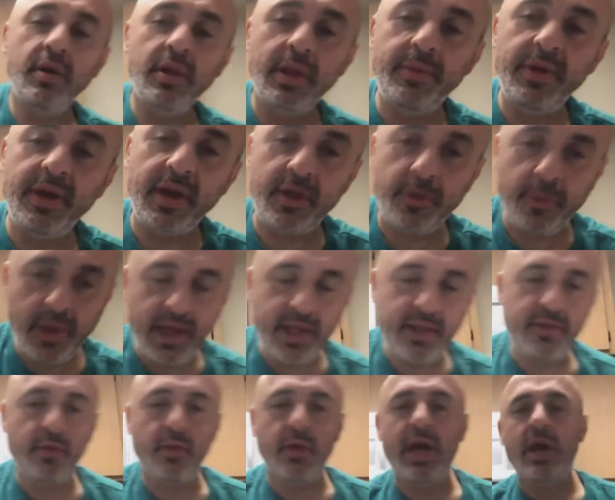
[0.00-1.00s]
Let me
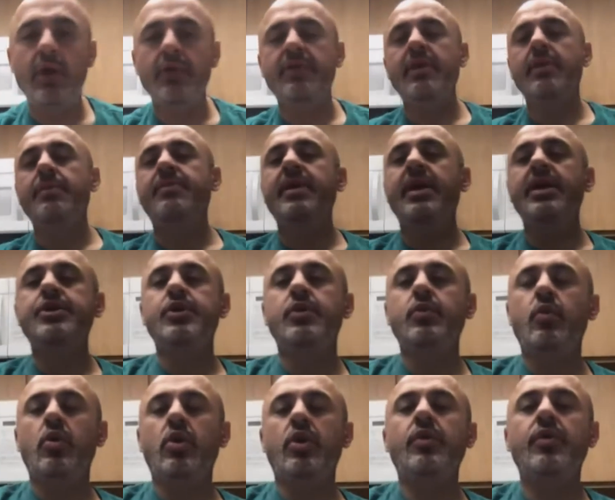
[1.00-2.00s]
explain to how
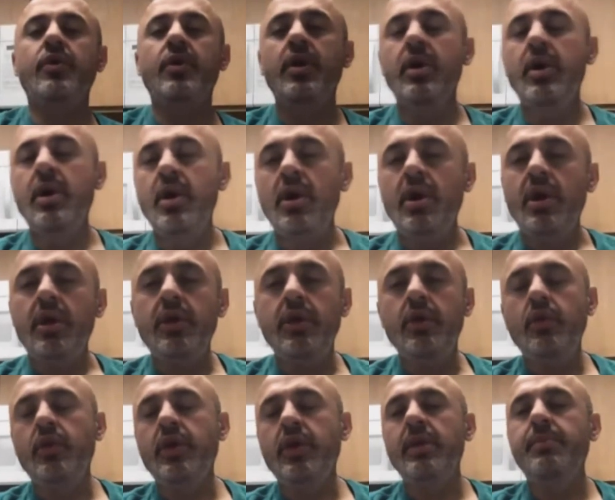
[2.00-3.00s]
temptation works.
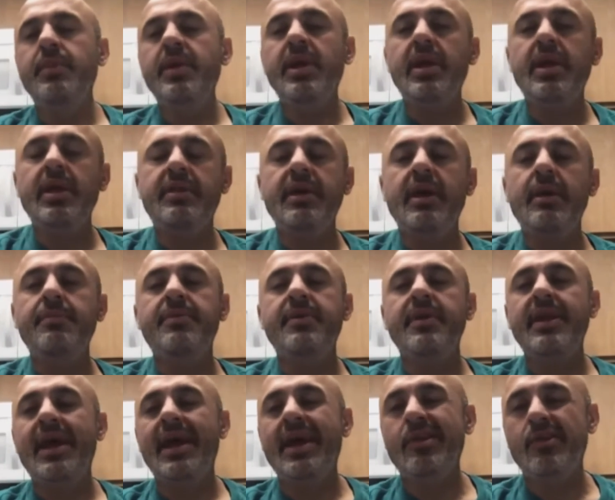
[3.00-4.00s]
You can be
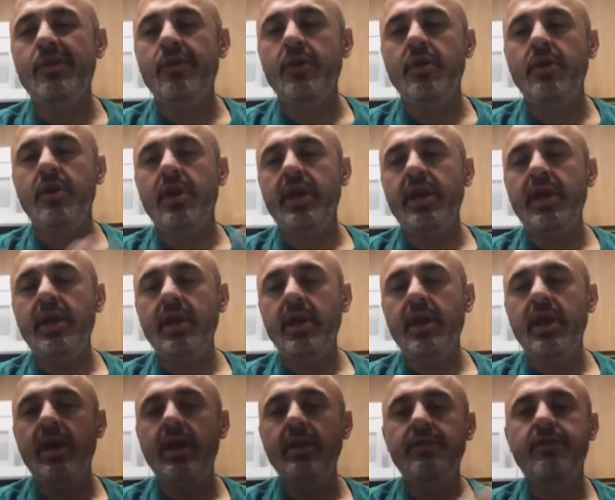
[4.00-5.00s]
tempted externally,
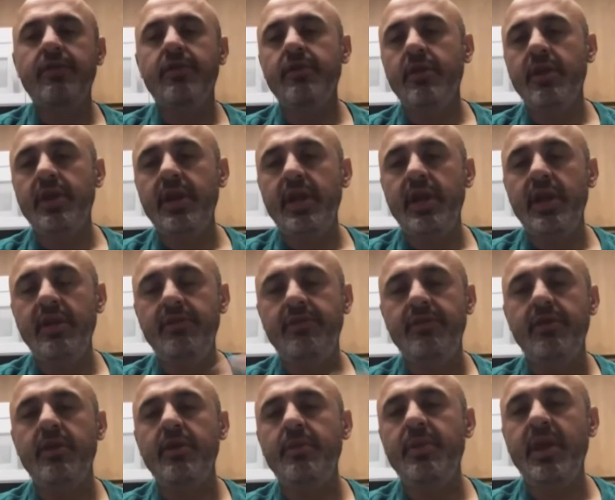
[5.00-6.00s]
internally.
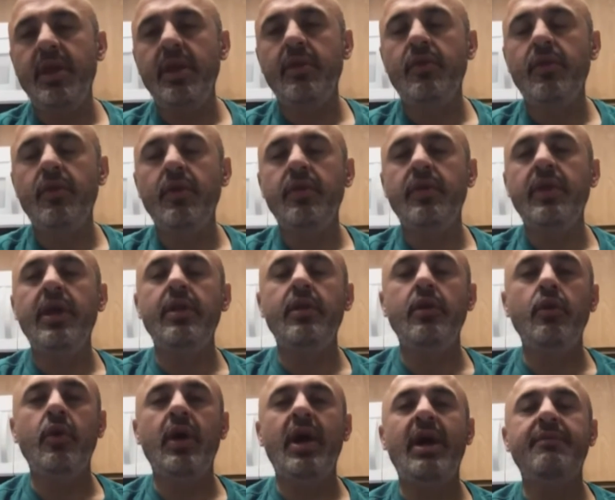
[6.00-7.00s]
Internally means that
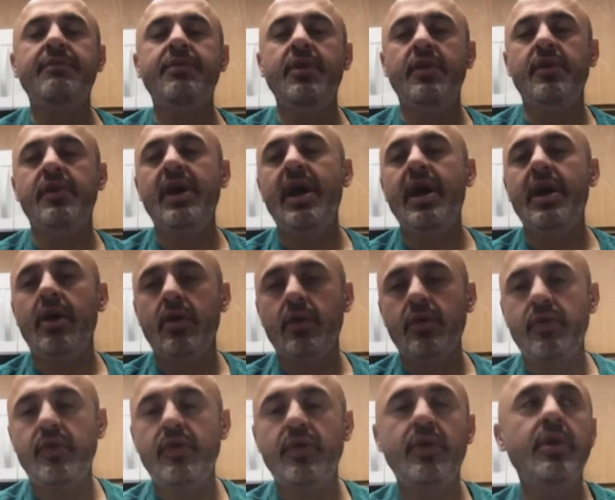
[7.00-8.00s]
you have
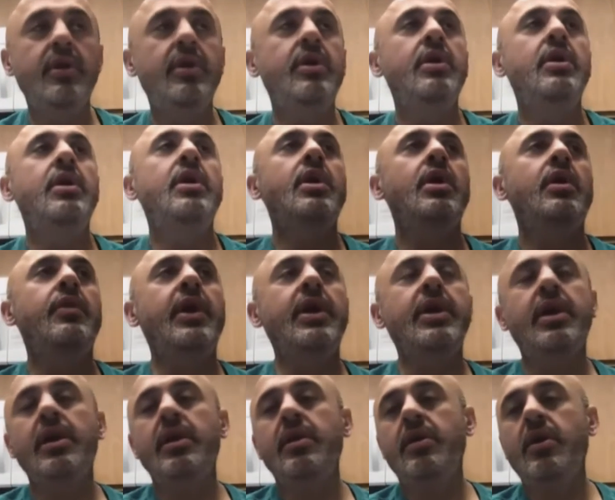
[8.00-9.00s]
desires
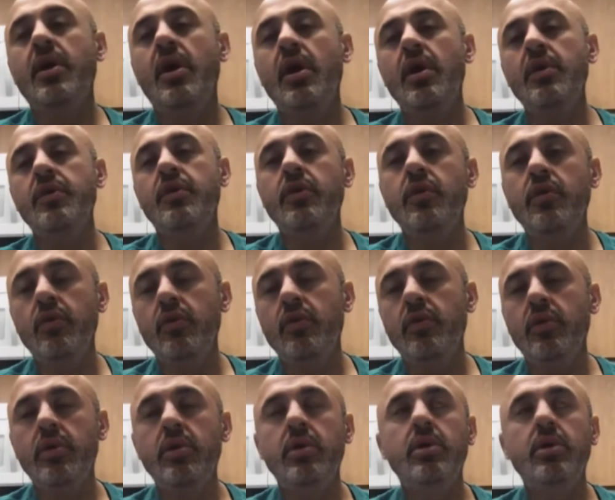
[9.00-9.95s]
that can cause you